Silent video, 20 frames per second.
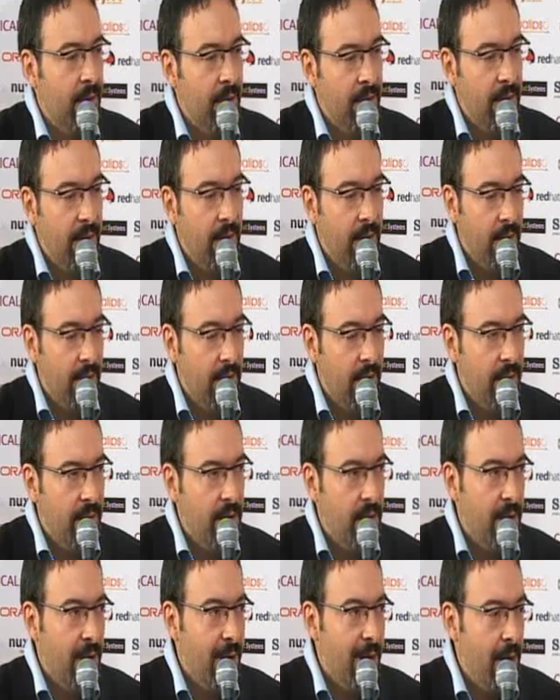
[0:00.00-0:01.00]

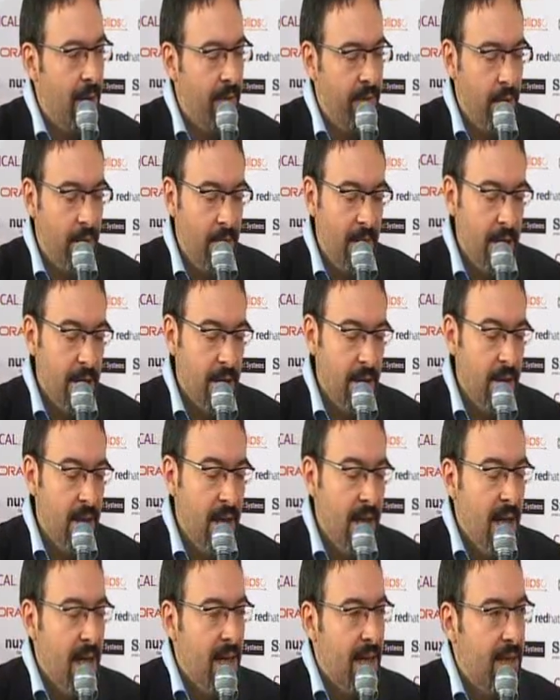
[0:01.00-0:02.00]
the question
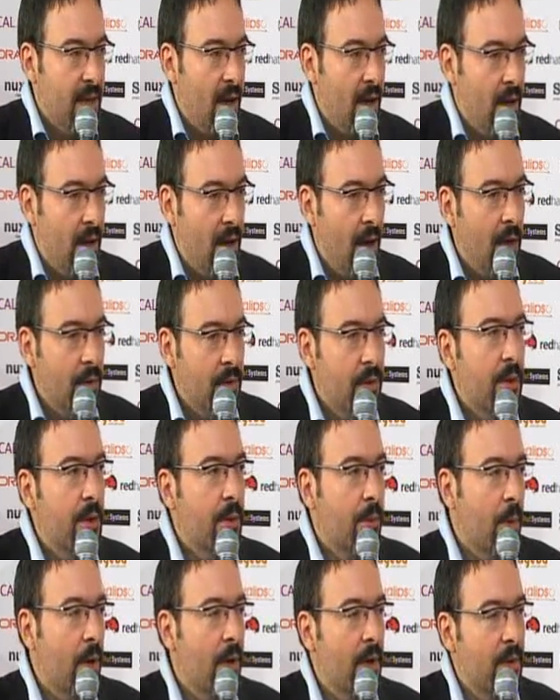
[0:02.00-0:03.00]
is, how do
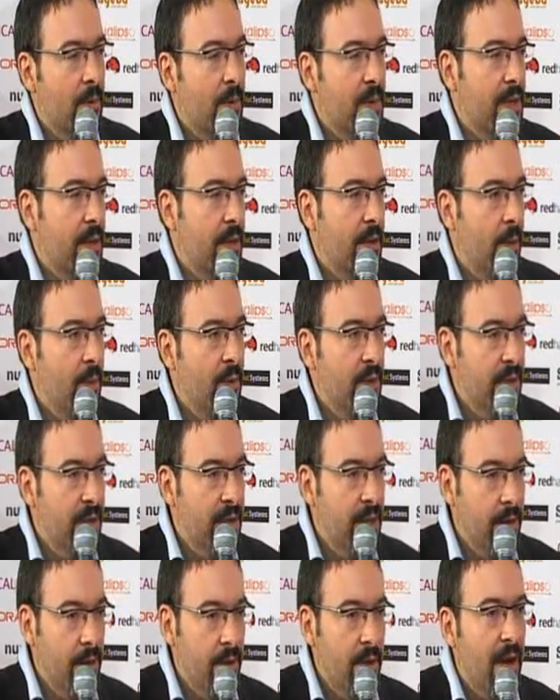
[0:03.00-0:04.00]
you work with the
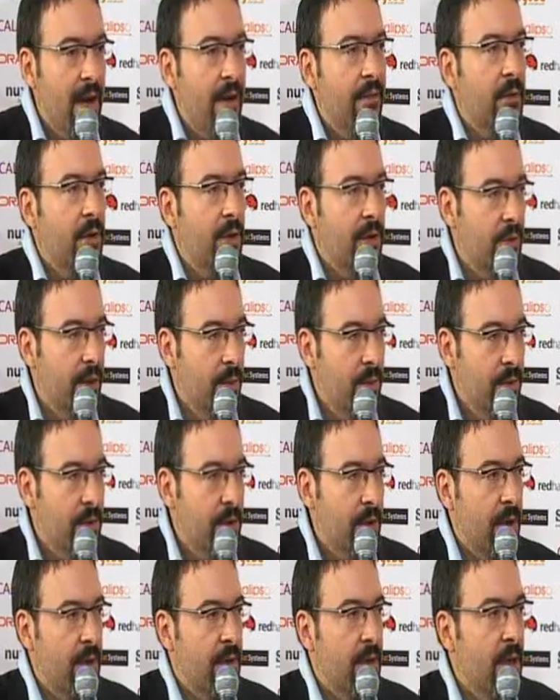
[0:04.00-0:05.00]
community? Do you have
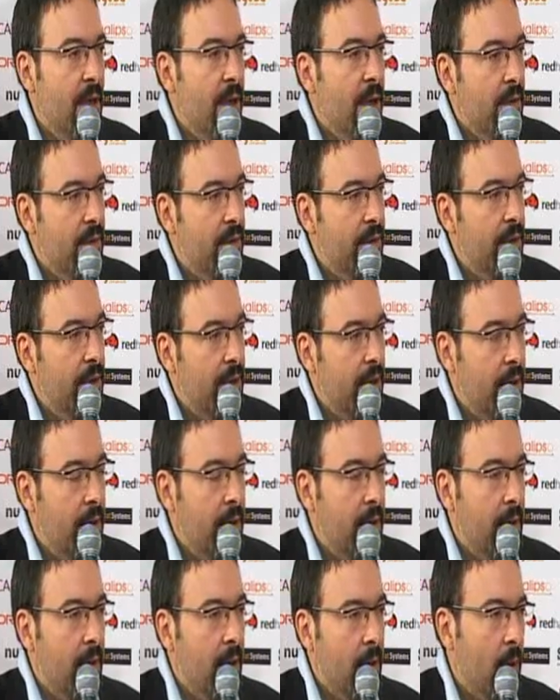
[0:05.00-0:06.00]
contributors to your
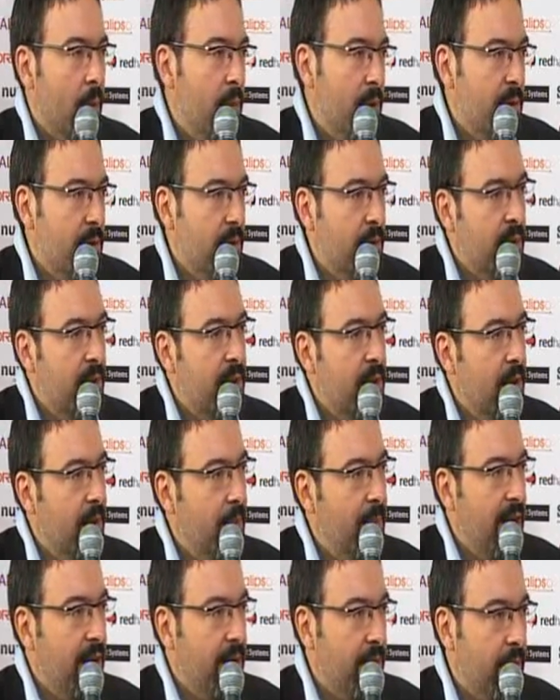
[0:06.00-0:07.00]
open source
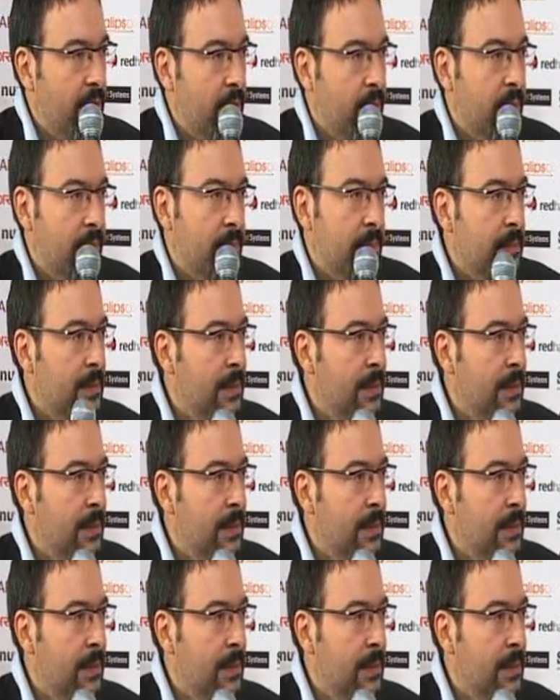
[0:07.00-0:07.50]
platform?